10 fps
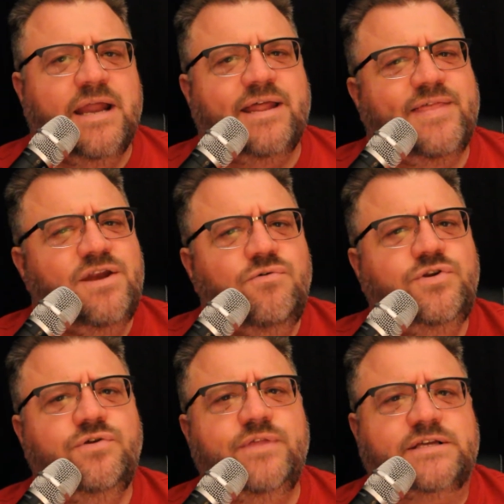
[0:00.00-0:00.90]
Now, they
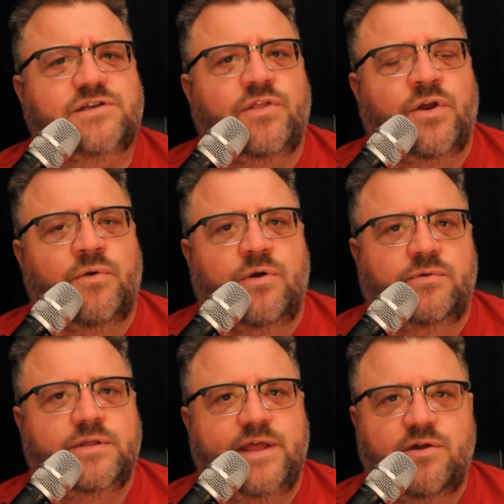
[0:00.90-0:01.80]
don't do this on their
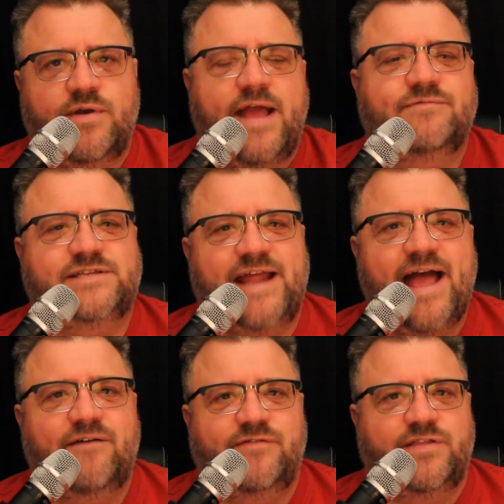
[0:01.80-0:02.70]
own. They don't have
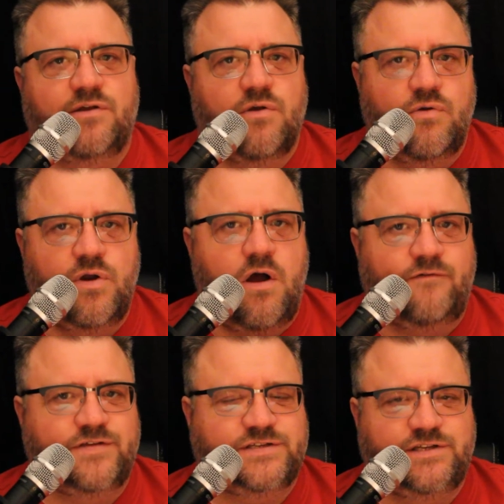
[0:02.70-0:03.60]
staff at their own
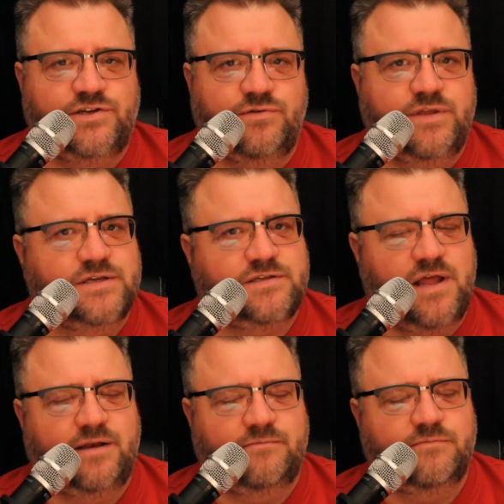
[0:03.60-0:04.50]
office that do this,
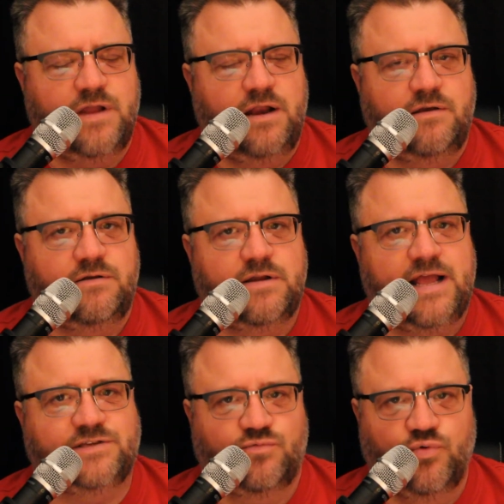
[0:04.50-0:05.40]
not
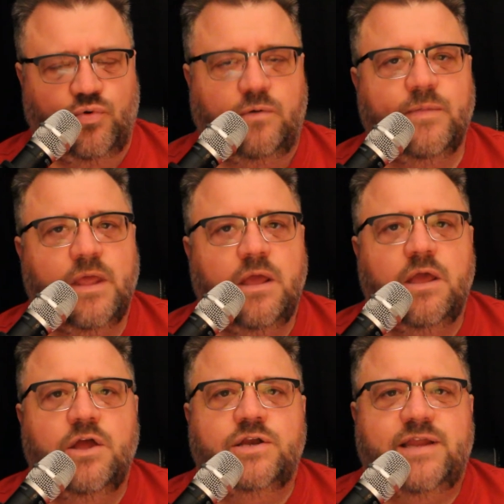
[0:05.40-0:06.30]
as a rule.
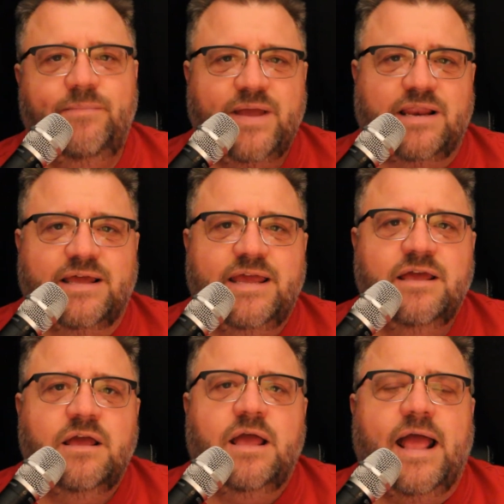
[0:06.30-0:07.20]

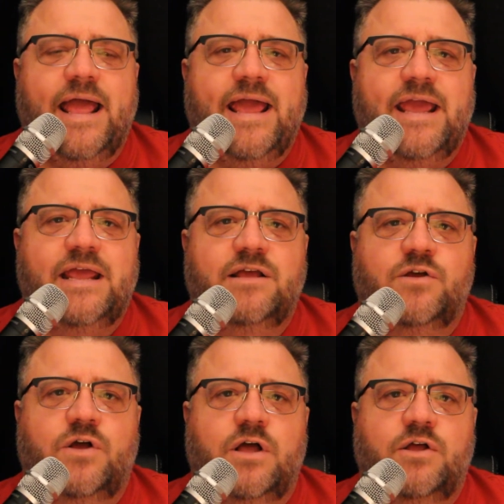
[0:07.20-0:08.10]
Typically, a
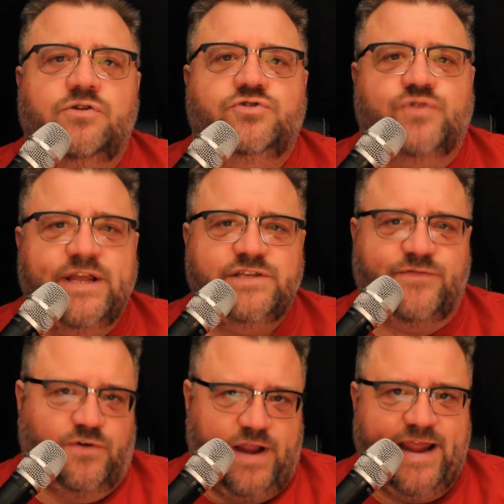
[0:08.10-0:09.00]

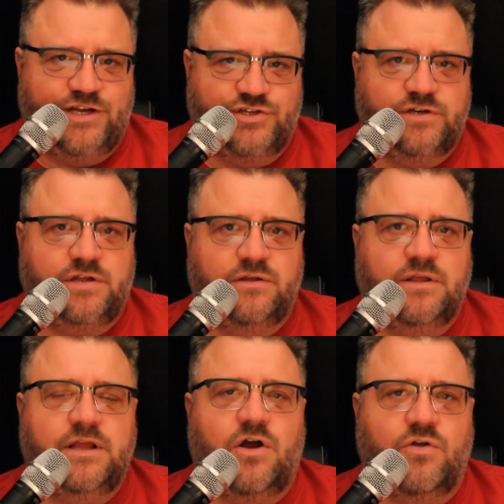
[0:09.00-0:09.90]
transfer agent
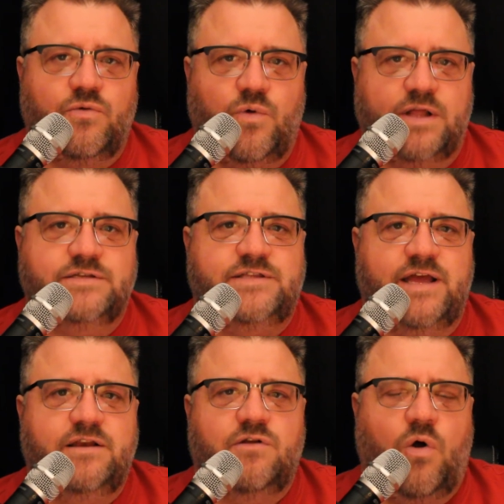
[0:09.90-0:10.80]
are the ones
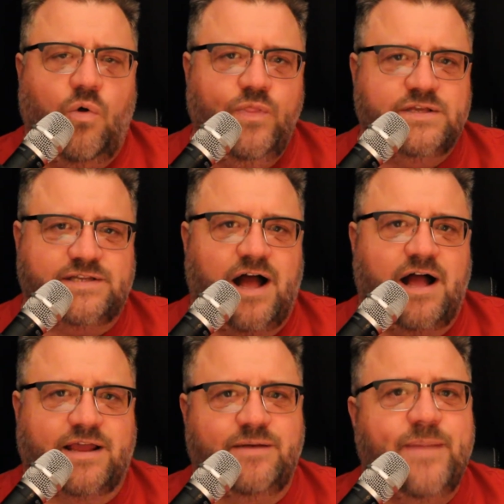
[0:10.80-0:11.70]
that hold the
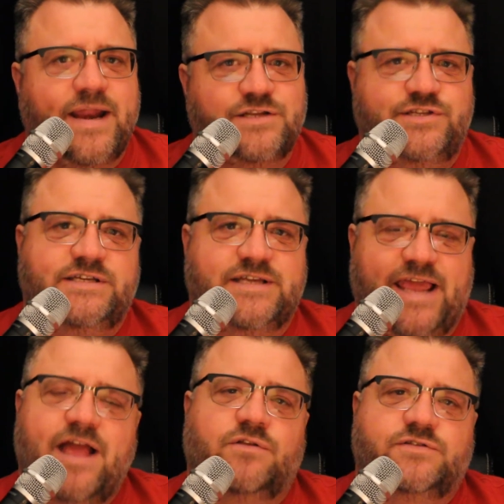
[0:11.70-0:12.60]
stock and manage these
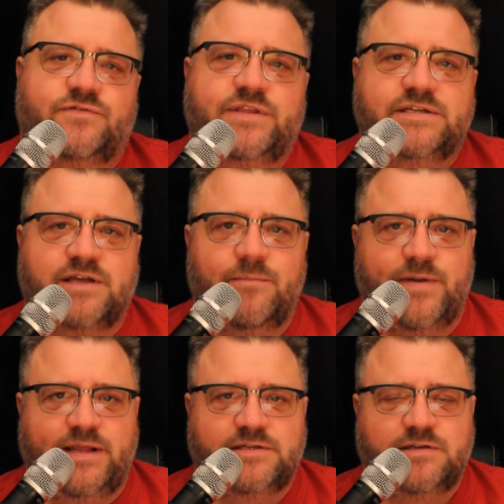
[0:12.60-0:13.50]
accounts for these
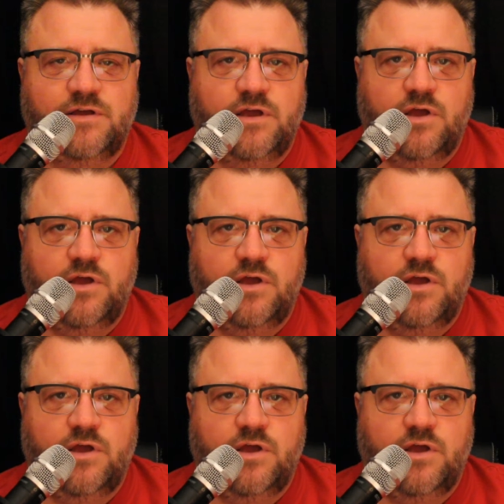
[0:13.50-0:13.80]
companies.